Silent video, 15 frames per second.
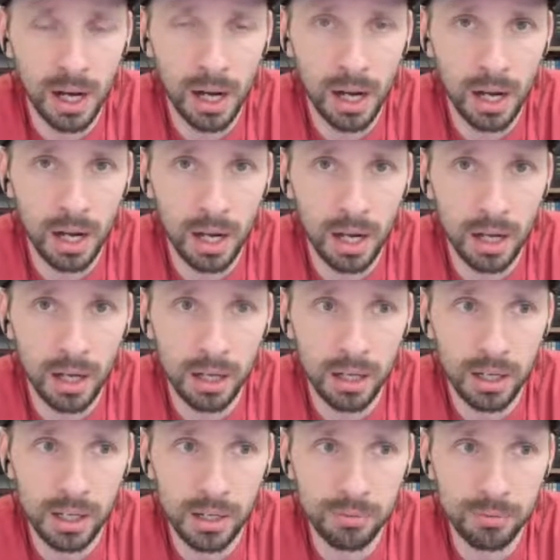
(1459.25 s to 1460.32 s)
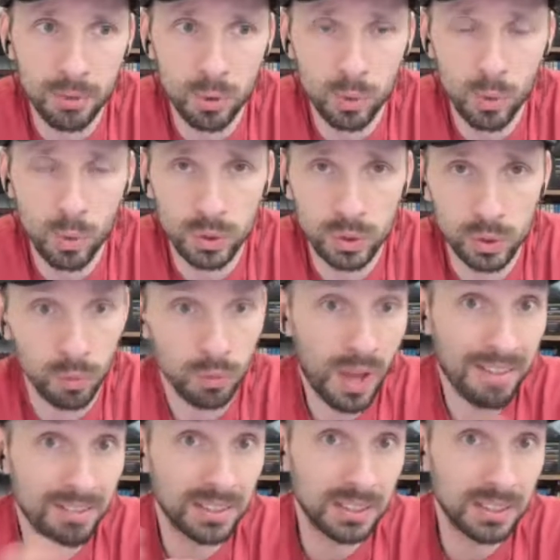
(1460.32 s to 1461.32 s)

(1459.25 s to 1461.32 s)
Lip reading: If you haven't